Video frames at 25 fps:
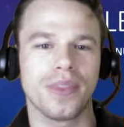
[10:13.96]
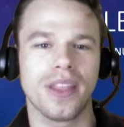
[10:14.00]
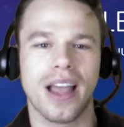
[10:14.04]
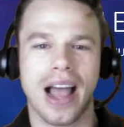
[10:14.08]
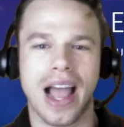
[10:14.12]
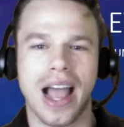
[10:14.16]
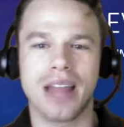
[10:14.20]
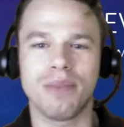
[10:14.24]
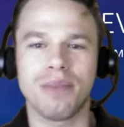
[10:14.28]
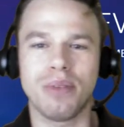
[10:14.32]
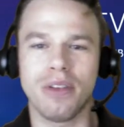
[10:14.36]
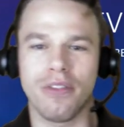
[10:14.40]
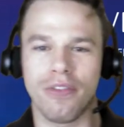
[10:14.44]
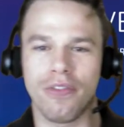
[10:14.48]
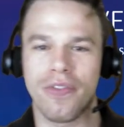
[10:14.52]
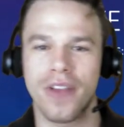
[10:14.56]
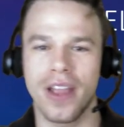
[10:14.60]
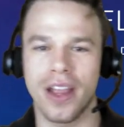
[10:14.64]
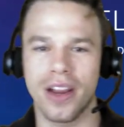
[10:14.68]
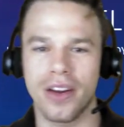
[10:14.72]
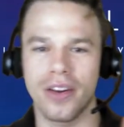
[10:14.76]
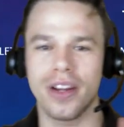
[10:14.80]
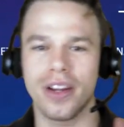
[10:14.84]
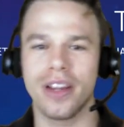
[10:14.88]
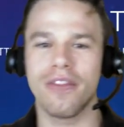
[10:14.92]
I'd be
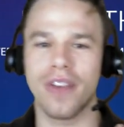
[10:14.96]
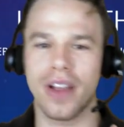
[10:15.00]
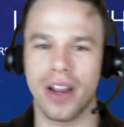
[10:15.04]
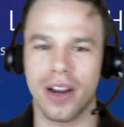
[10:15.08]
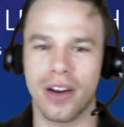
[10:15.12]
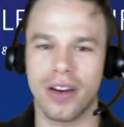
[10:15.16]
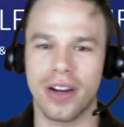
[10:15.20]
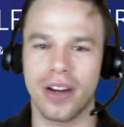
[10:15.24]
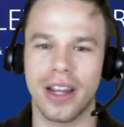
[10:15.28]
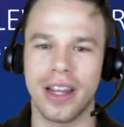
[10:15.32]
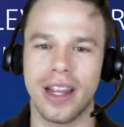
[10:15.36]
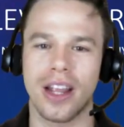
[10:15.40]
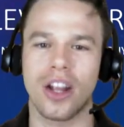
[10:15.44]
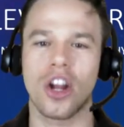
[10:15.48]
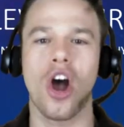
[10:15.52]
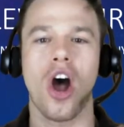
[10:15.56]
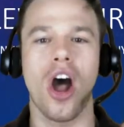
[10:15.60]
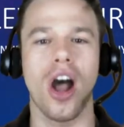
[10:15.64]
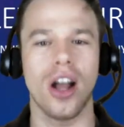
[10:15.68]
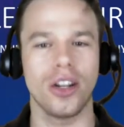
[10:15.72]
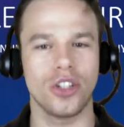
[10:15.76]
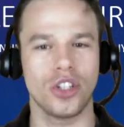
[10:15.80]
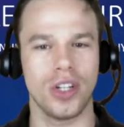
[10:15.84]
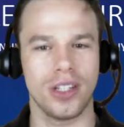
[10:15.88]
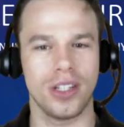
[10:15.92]
very, very
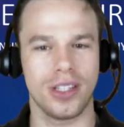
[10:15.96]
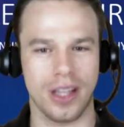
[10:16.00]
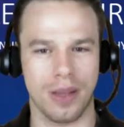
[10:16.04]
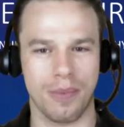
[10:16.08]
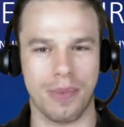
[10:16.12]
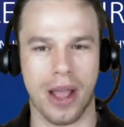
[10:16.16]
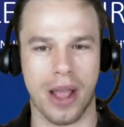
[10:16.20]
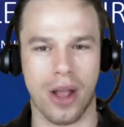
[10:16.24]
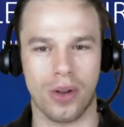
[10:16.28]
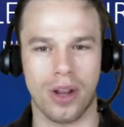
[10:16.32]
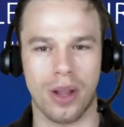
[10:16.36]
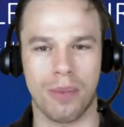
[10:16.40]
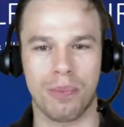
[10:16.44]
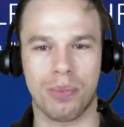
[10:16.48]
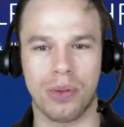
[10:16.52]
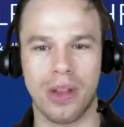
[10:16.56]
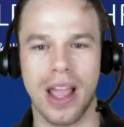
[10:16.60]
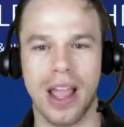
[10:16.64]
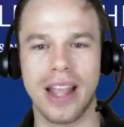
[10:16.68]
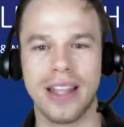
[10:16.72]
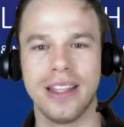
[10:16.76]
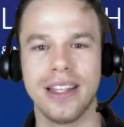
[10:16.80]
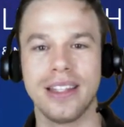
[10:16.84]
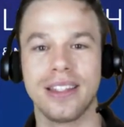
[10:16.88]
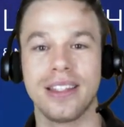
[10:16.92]
cautious about
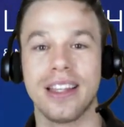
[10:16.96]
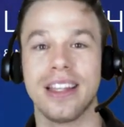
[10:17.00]
applying this,